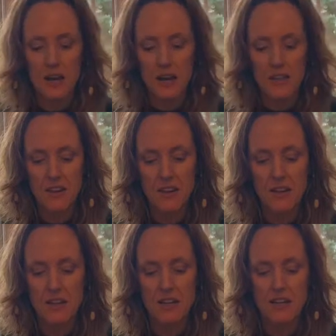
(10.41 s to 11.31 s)
and there
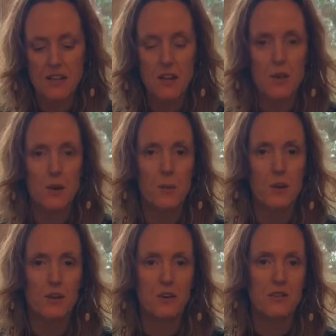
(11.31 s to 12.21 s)
is the
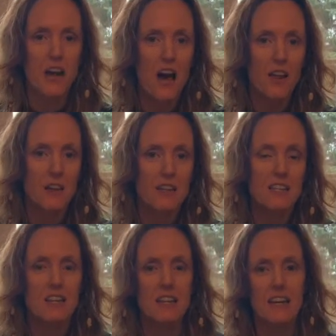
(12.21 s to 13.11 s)
window of tolerance.